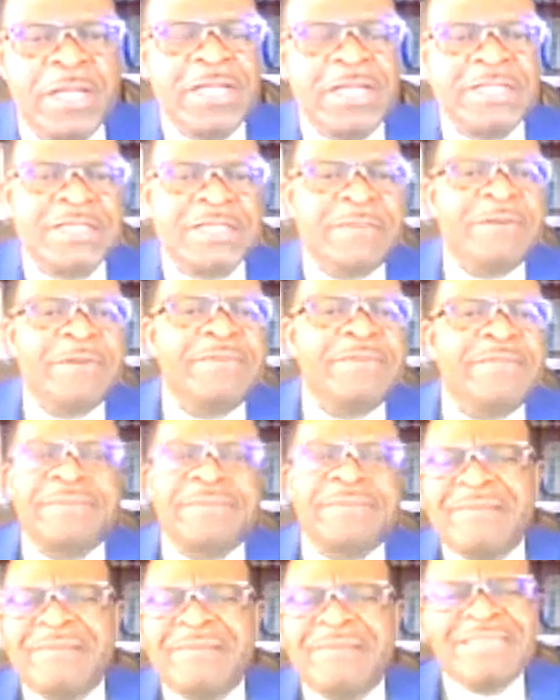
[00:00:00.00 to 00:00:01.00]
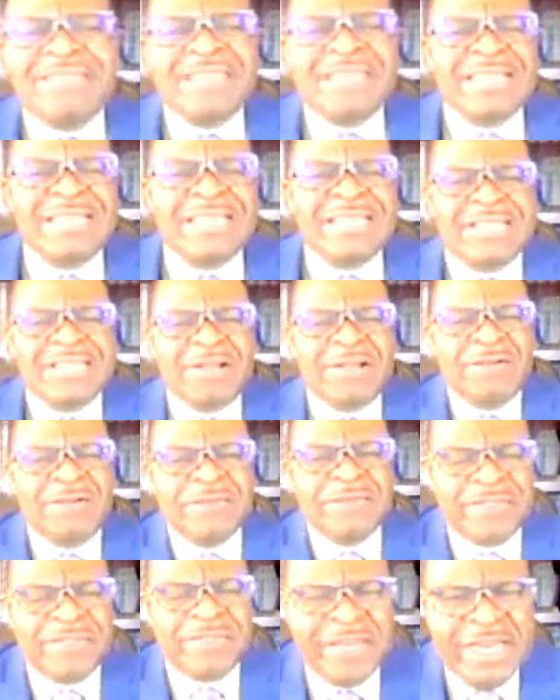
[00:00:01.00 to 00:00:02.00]
some of them haven't taken a shower
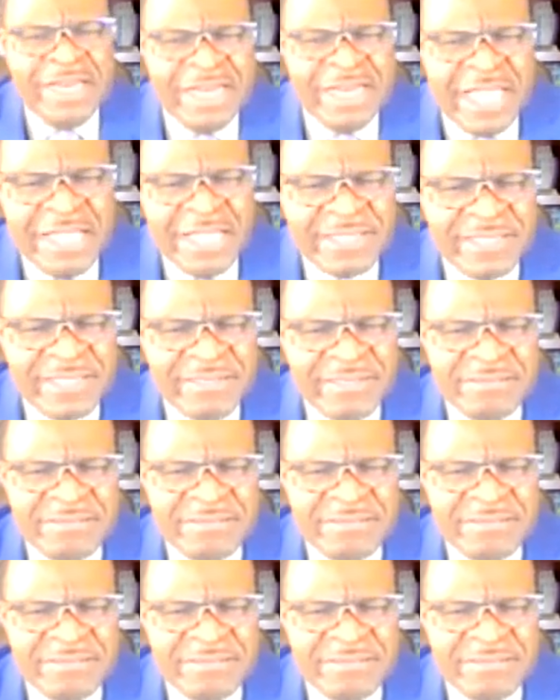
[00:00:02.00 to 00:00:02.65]
for 3 days.